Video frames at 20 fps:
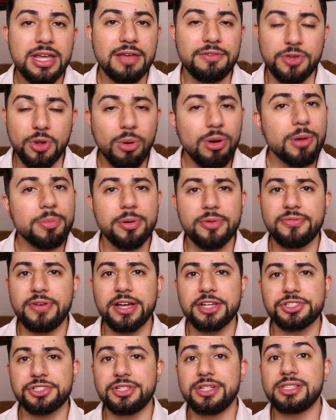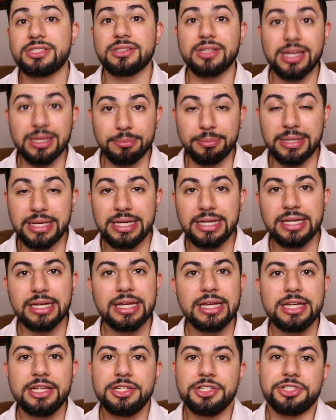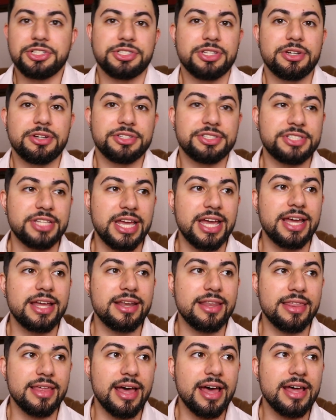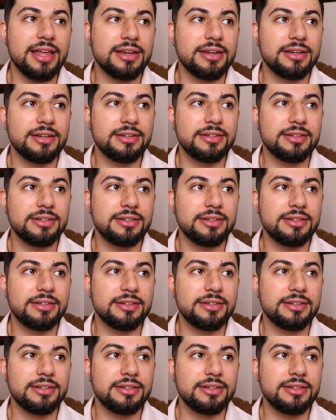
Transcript: If you are a perfectionist like me, just understand that